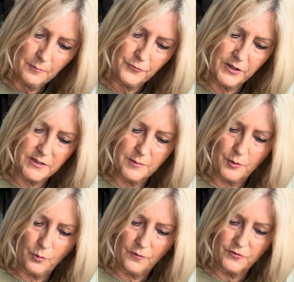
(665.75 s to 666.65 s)

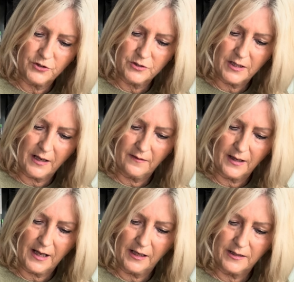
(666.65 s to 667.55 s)
principle of just getting the
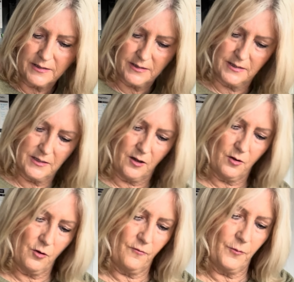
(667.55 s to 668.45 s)
colours to start
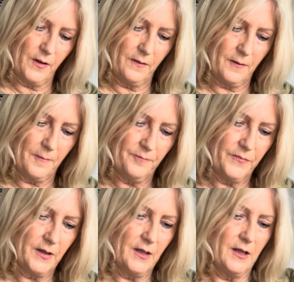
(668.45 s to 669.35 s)
off with,
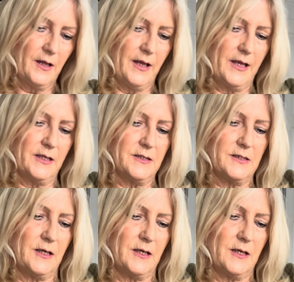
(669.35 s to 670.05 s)
and